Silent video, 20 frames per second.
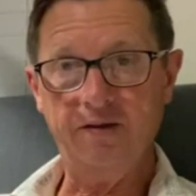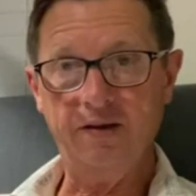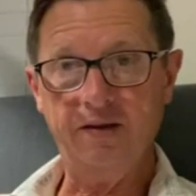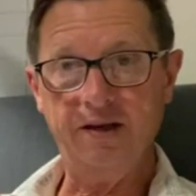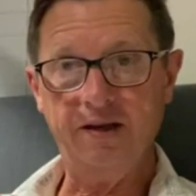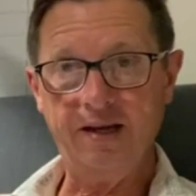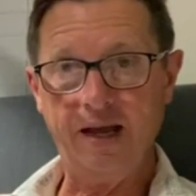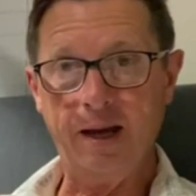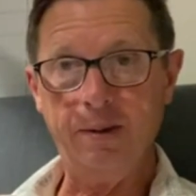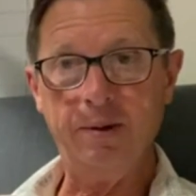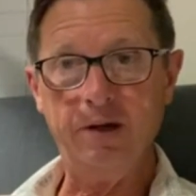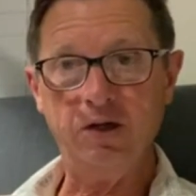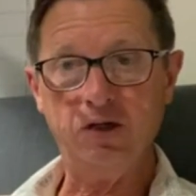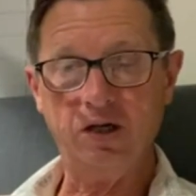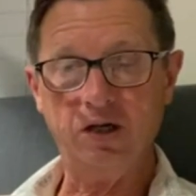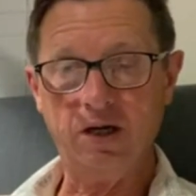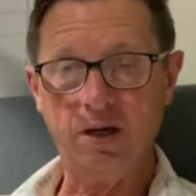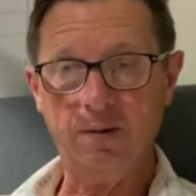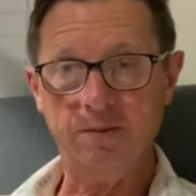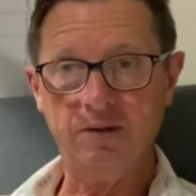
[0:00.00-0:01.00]
and the
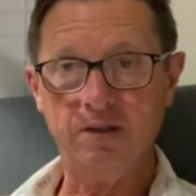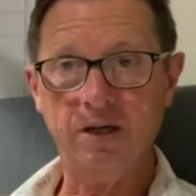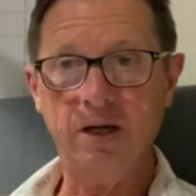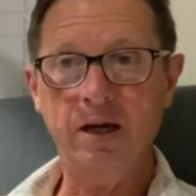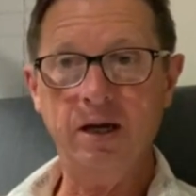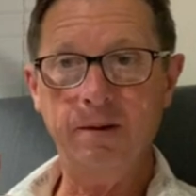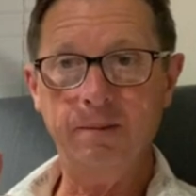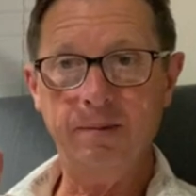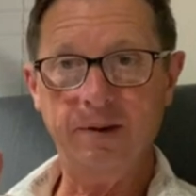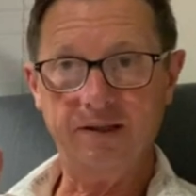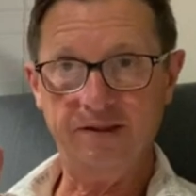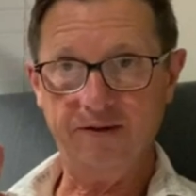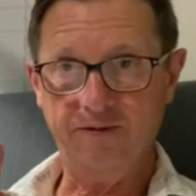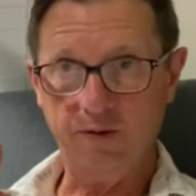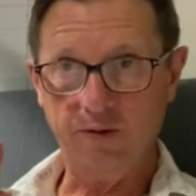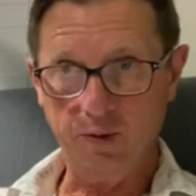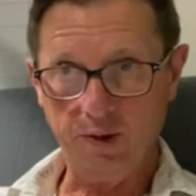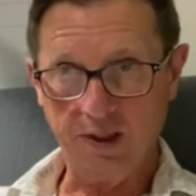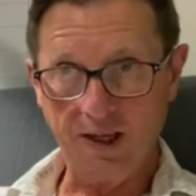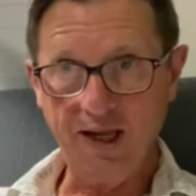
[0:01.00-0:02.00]
damnation comes because if
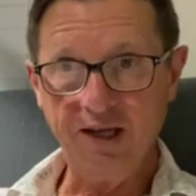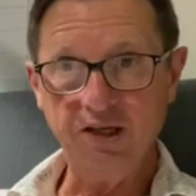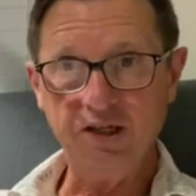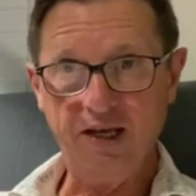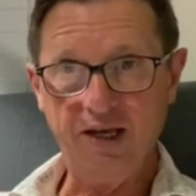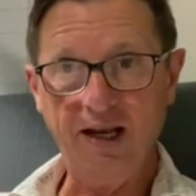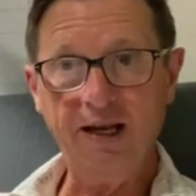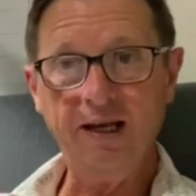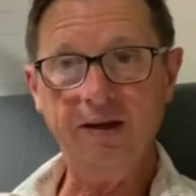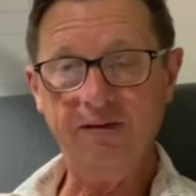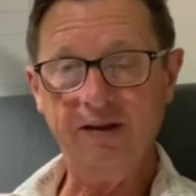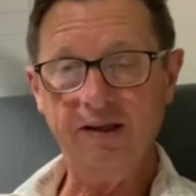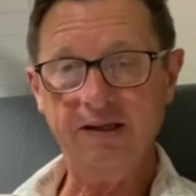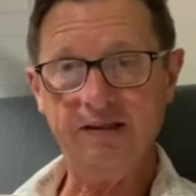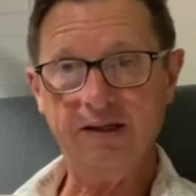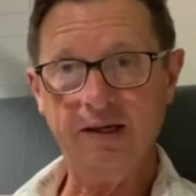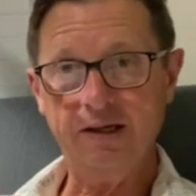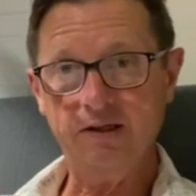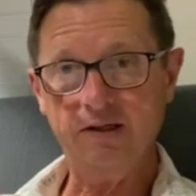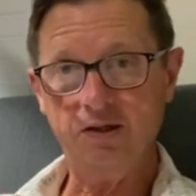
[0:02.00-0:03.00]
you engage in any of these
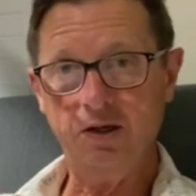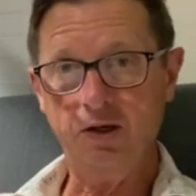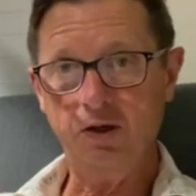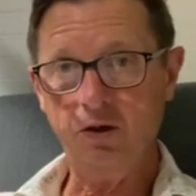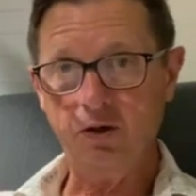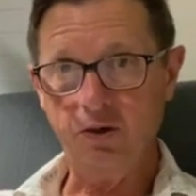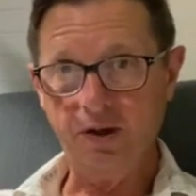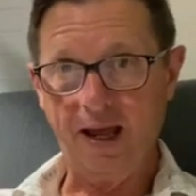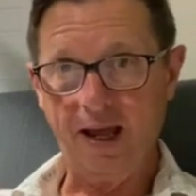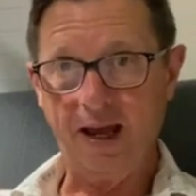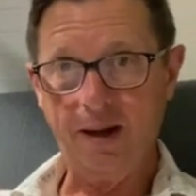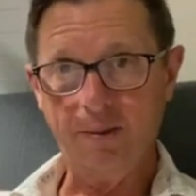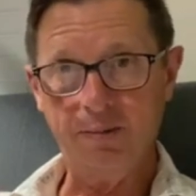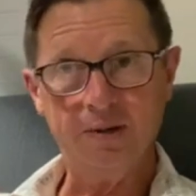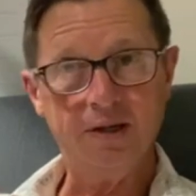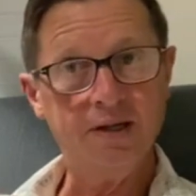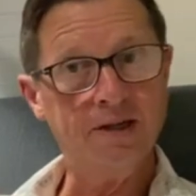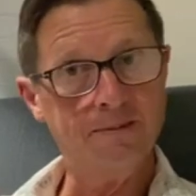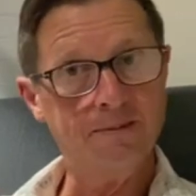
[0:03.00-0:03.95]
things, you're damned